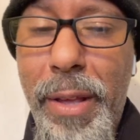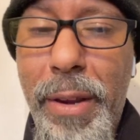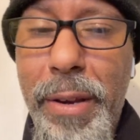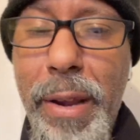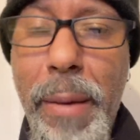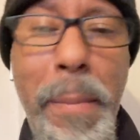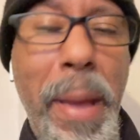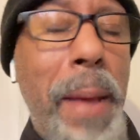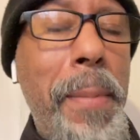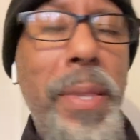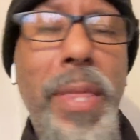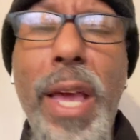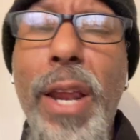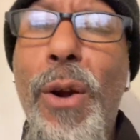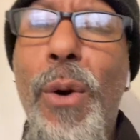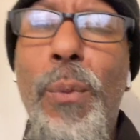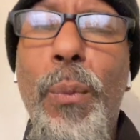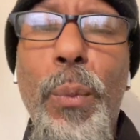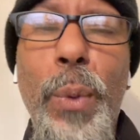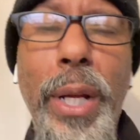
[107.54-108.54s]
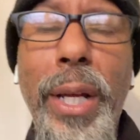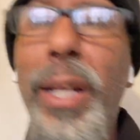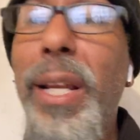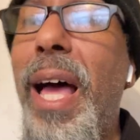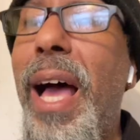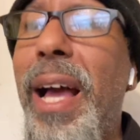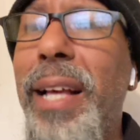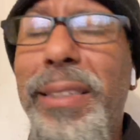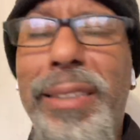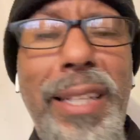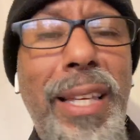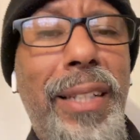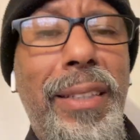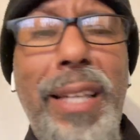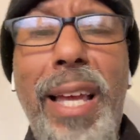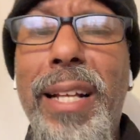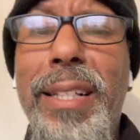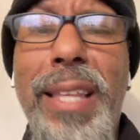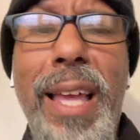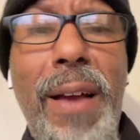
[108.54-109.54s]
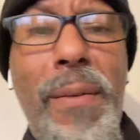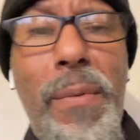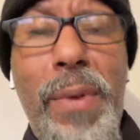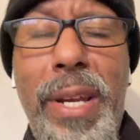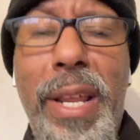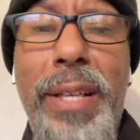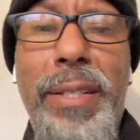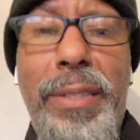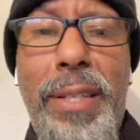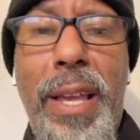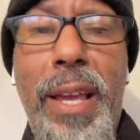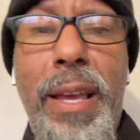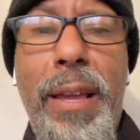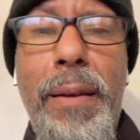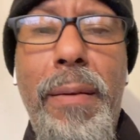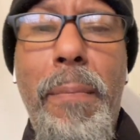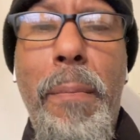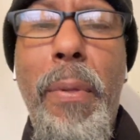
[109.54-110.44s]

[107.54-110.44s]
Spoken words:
Now, maybe they don't realize things like that when they say it,